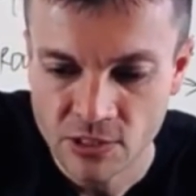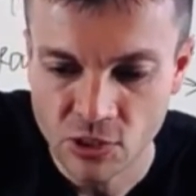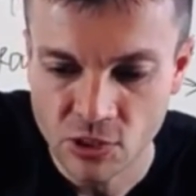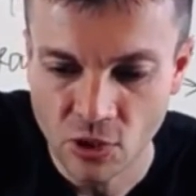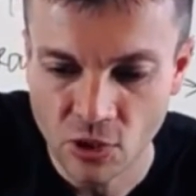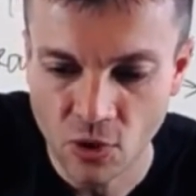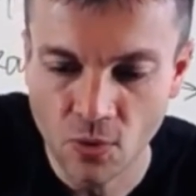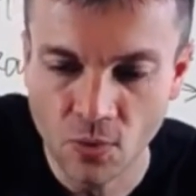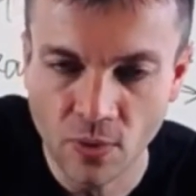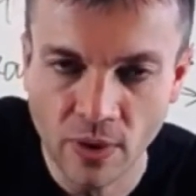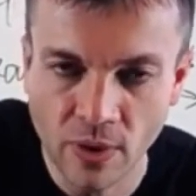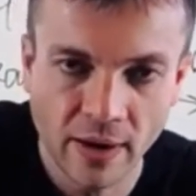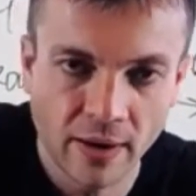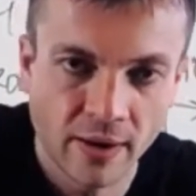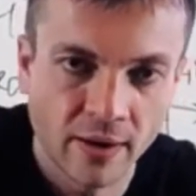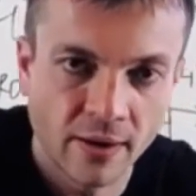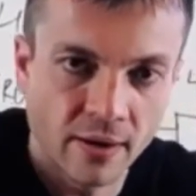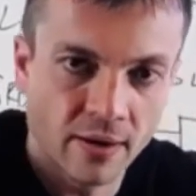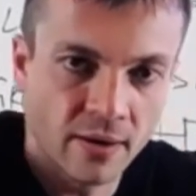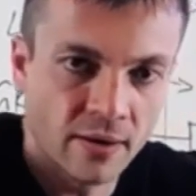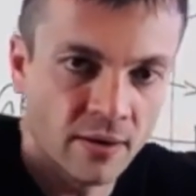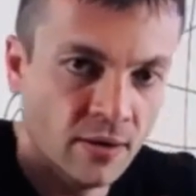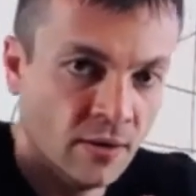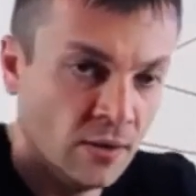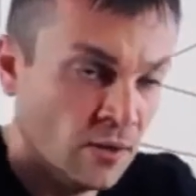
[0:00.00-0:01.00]
So
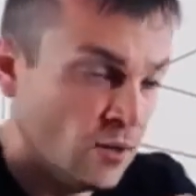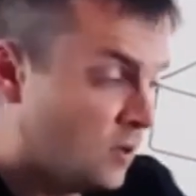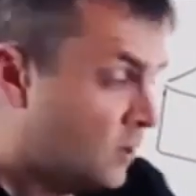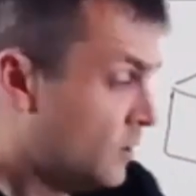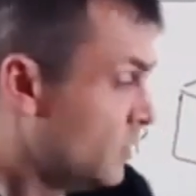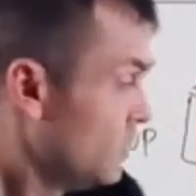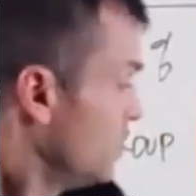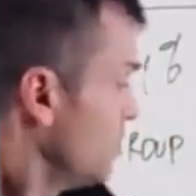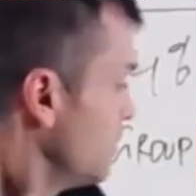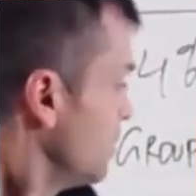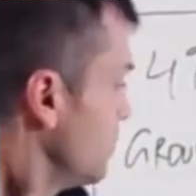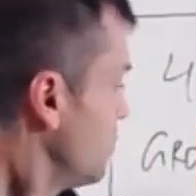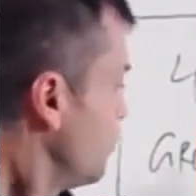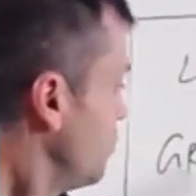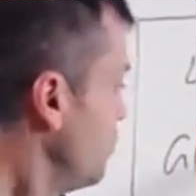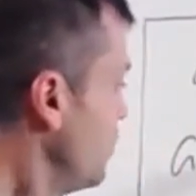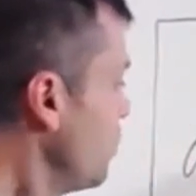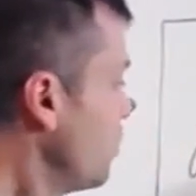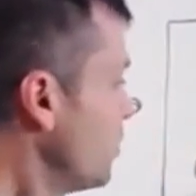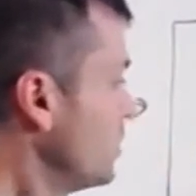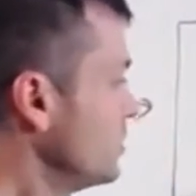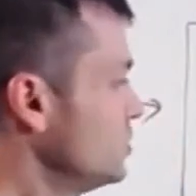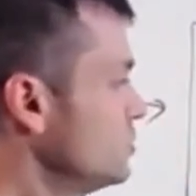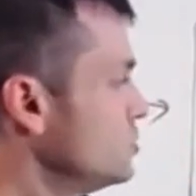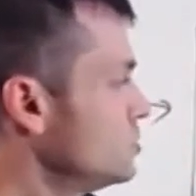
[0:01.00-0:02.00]

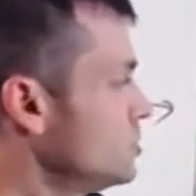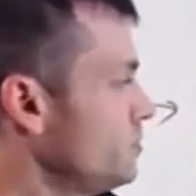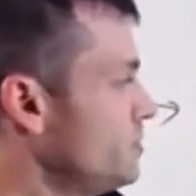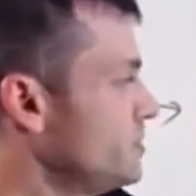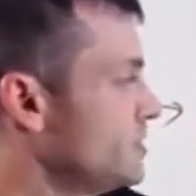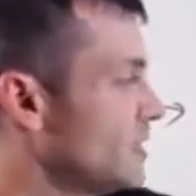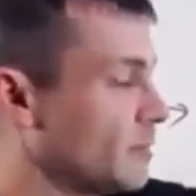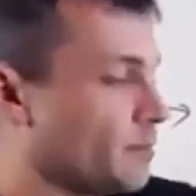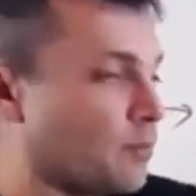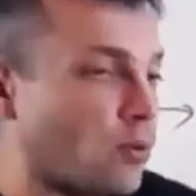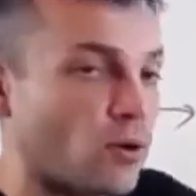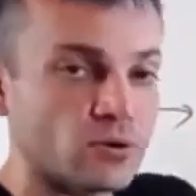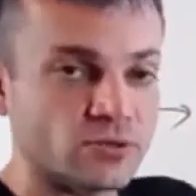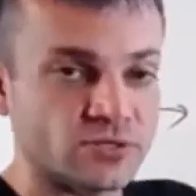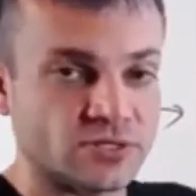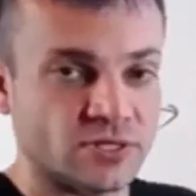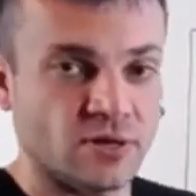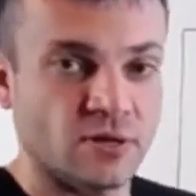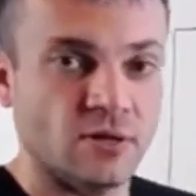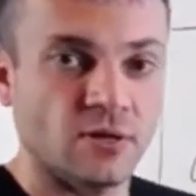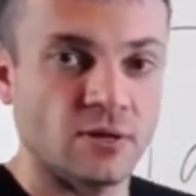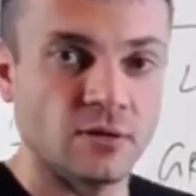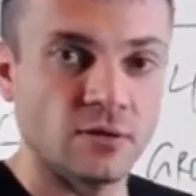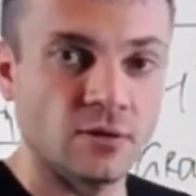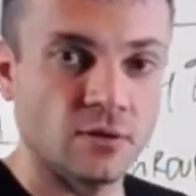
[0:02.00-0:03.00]
we want you to be that
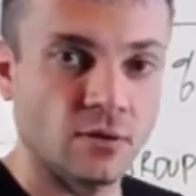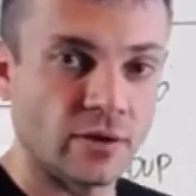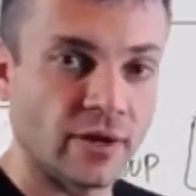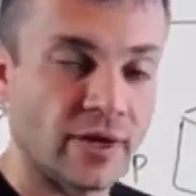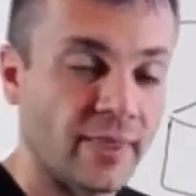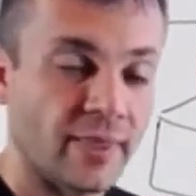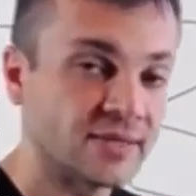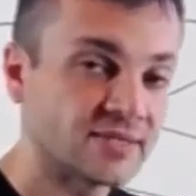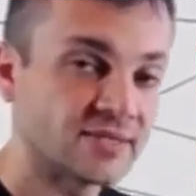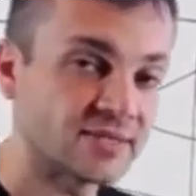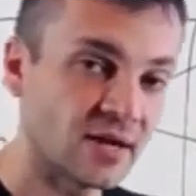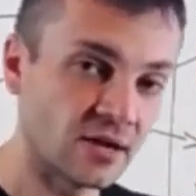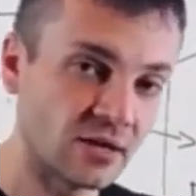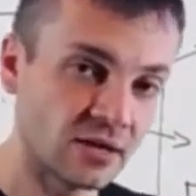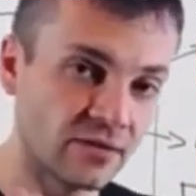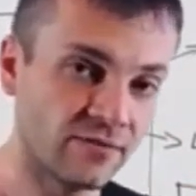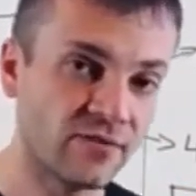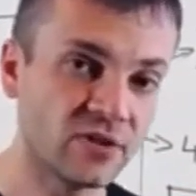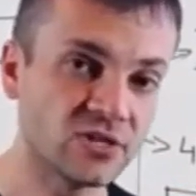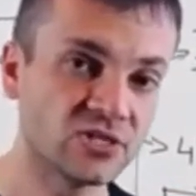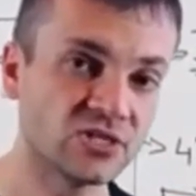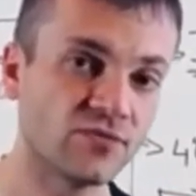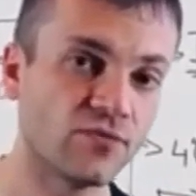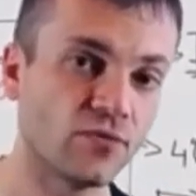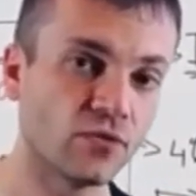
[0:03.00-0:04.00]
person, okay? That's kind
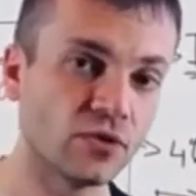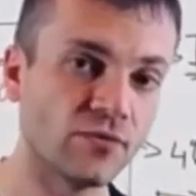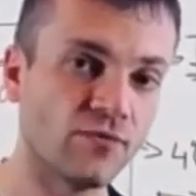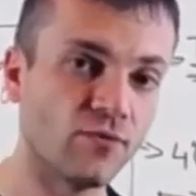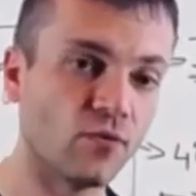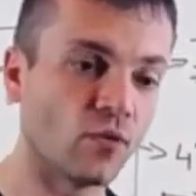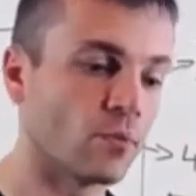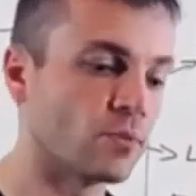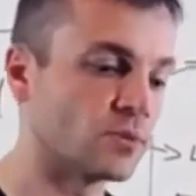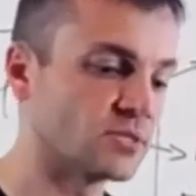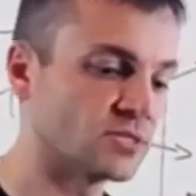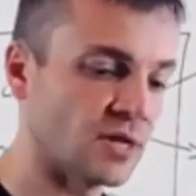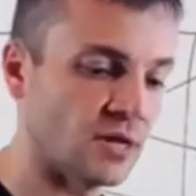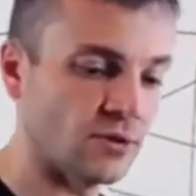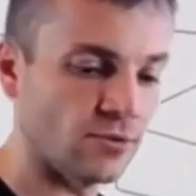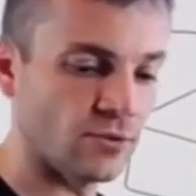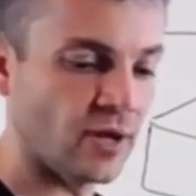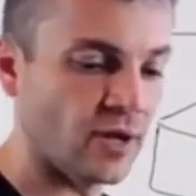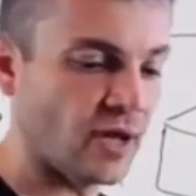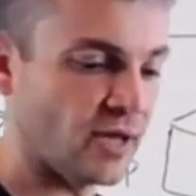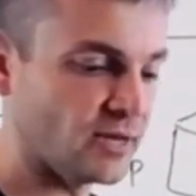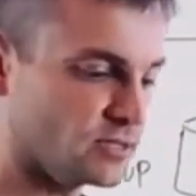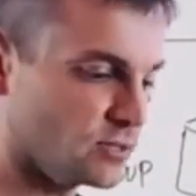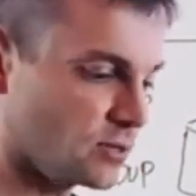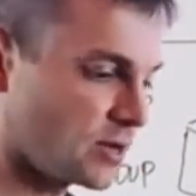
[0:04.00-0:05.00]
of the vision for the
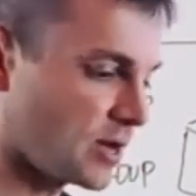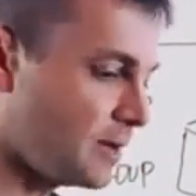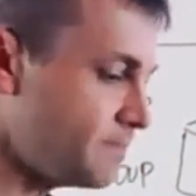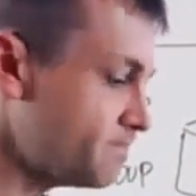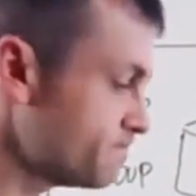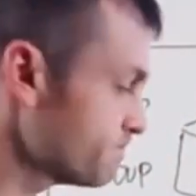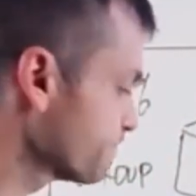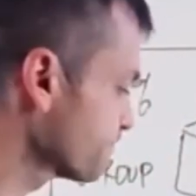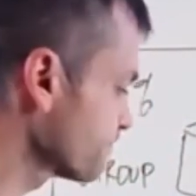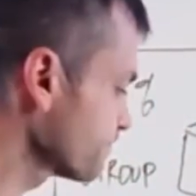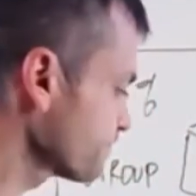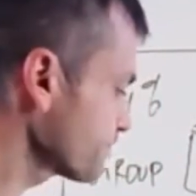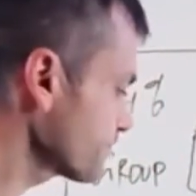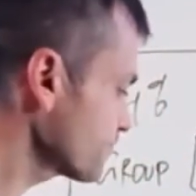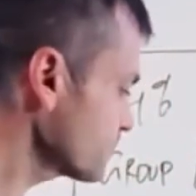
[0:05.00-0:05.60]
4%, you guys, okay?